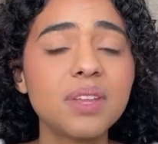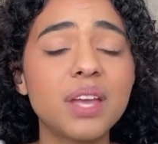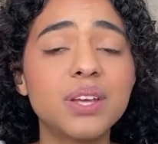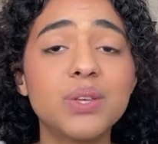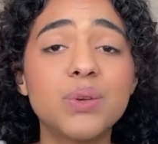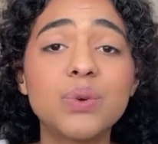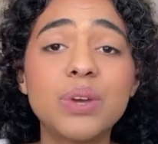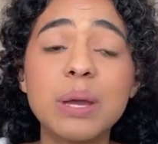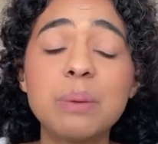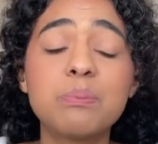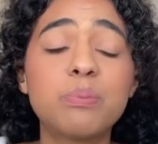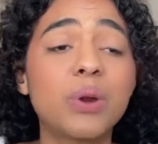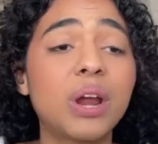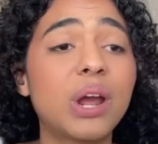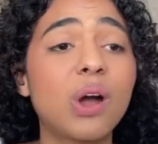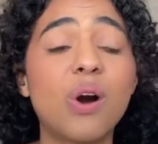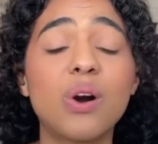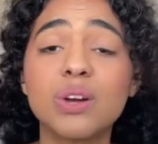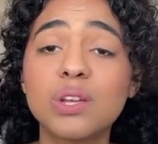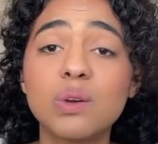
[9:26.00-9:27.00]
you can pray
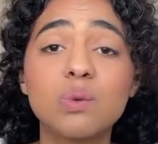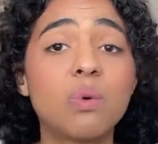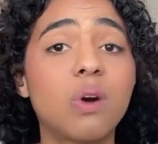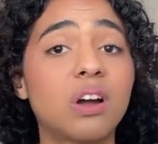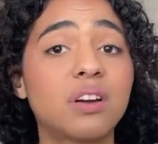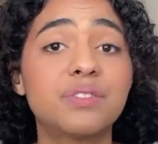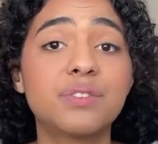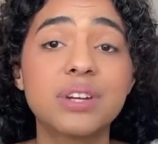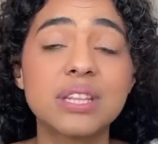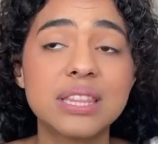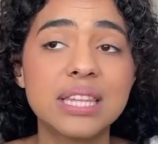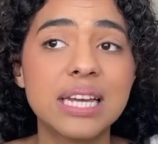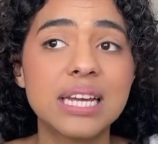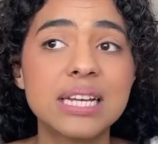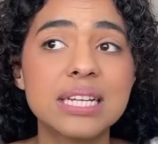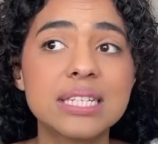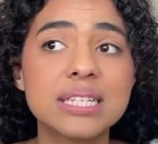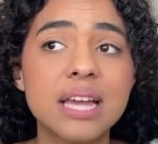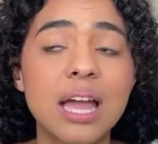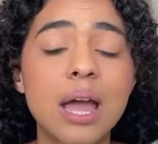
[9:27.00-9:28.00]
all you want for
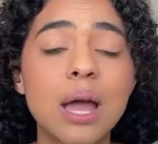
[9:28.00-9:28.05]
things,